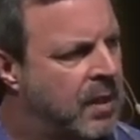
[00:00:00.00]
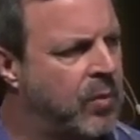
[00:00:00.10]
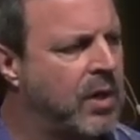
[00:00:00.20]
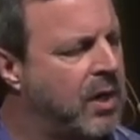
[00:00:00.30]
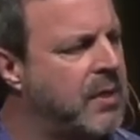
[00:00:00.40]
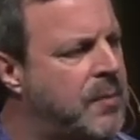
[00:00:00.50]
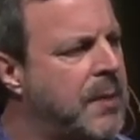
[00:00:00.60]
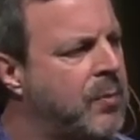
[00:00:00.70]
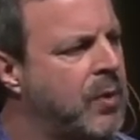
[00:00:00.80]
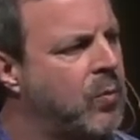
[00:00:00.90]
I wonder how many
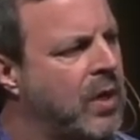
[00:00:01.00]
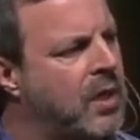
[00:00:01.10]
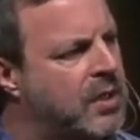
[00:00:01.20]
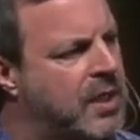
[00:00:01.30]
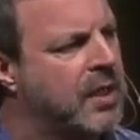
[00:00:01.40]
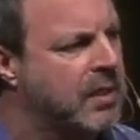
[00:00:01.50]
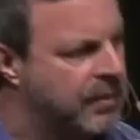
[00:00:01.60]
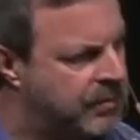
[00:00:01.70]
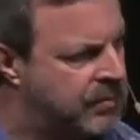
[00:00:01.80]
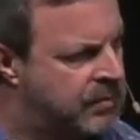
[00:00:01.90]
people would want our
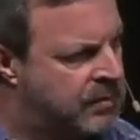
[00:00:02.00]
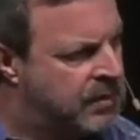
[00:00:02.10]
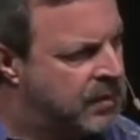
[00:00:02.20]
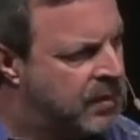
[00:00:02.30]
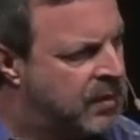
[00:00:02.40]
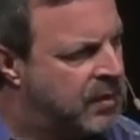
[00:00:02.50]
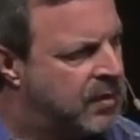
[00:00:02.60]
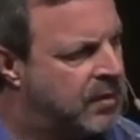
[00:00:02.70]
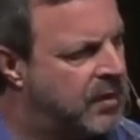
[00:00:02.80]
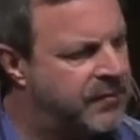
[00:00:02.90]
king
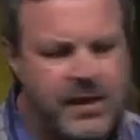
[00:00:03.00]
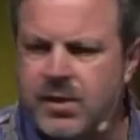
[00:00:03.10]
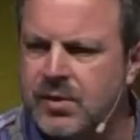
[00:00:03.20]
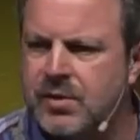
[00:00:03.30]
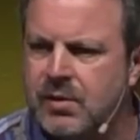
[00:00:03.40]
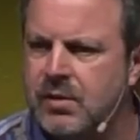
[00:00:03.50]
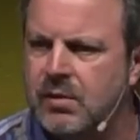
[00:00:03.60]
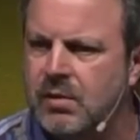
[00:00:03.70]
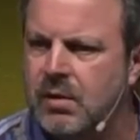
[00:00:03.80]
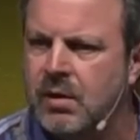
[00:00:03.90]
if they just
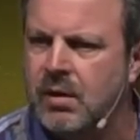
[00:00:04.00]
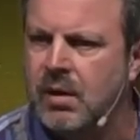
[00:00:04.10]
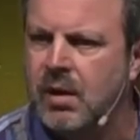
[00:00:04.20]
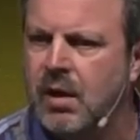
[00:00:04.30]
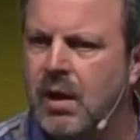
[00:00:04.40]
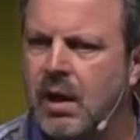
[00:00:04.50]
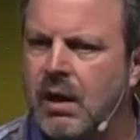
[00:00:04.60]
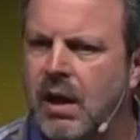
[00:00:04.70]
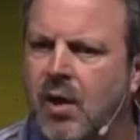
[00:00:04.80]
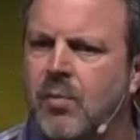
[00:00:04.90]
knew
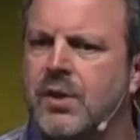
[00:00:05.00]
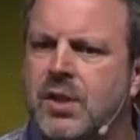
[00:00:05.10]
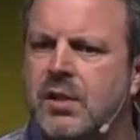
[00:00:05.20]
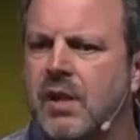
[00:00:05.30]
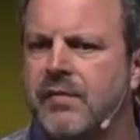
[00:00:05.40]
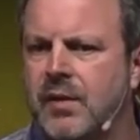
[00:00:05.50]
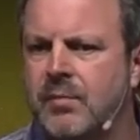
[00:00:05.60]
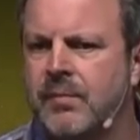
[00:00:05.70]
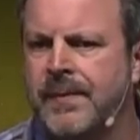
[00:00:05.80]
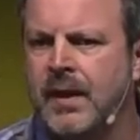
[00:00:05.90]
how much he loved
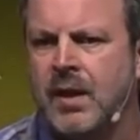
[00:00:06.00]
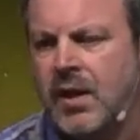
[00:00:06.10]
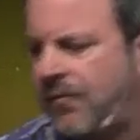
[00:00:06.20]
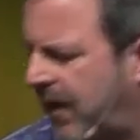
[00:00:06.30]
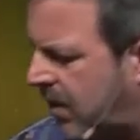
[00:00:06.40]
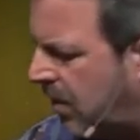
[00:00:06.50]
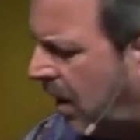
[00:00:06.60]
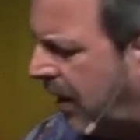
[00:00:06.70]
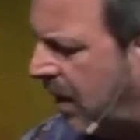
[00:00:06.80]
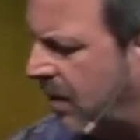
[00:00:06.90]
them. In fact,
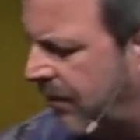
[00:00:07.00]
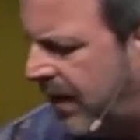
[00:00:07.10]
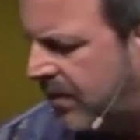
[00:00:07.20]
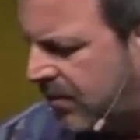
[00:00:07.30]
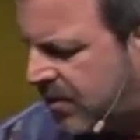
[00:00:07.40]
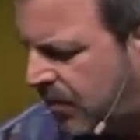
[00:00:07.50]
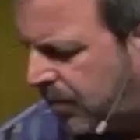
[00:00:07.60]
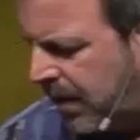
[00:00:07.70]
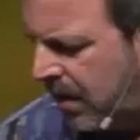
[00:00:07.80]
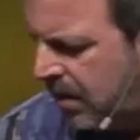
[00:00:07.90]
God had an evangelistic
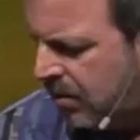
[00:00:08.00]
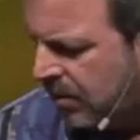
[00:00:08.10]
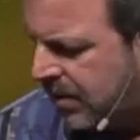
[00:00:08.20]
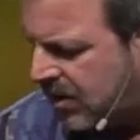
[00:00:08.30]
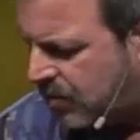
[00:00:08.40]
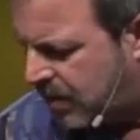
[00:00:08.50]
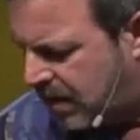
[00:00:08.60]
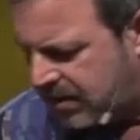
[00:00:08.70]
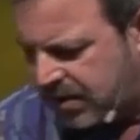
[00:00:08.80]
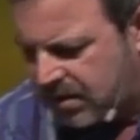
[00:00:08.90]
plan in the Old
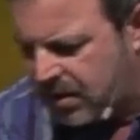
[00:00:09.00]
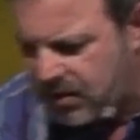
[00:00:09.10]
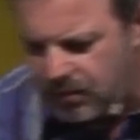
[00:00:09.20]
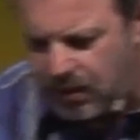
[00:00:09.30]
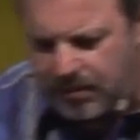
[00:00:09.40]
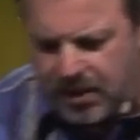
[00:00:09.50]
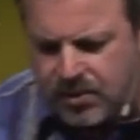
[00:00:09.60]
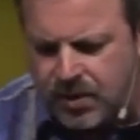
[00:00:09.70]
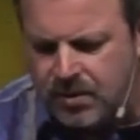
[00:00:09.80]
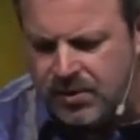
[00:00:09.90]
Testament. He said to Israel, I'm going
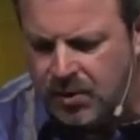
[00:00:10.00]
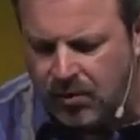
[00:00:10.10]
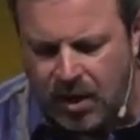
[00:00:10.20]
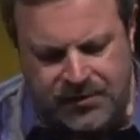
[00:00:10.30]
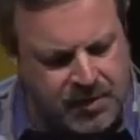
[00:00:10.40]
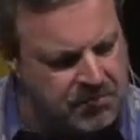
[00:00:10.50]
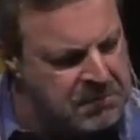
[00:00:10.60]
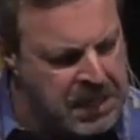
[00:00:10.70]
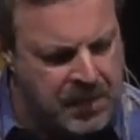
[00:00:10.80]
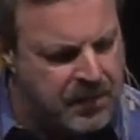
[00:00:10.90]
to treat you so awesome,
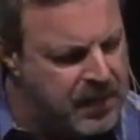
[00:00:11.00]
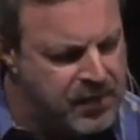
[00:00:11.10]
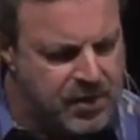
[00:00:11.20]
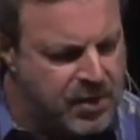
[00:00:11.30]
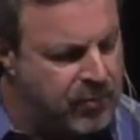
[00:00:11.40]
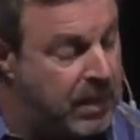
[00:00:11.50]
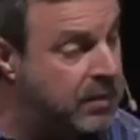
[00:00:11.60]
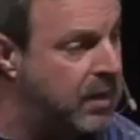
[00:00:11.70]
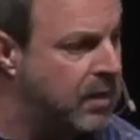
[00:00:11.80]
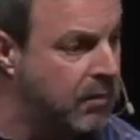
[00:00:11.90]
the nations
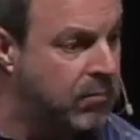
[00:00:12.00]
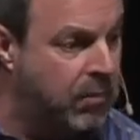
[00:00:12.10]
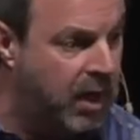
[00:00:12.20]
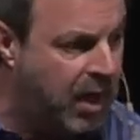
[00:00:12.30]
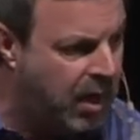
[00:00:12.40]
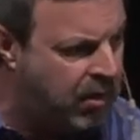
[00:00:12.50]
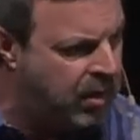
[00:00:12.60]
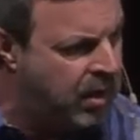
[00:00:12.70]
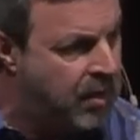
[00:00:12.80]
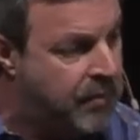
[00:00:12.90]
around are going to go,
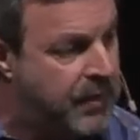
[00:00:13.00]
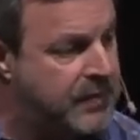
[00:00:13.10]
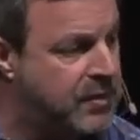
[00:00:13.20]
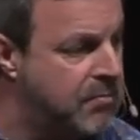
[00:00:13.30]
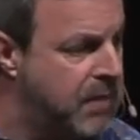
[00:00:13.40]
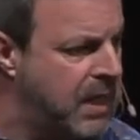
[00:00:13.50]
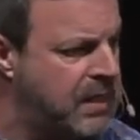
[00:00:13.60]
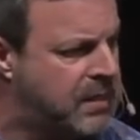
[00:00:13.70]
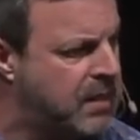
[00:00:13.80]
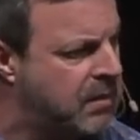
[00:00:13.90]
wow, that's
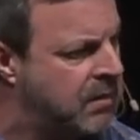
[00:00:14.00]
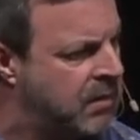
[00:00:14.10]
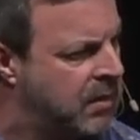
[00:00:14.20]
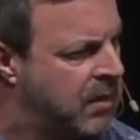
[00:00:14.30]
amazing.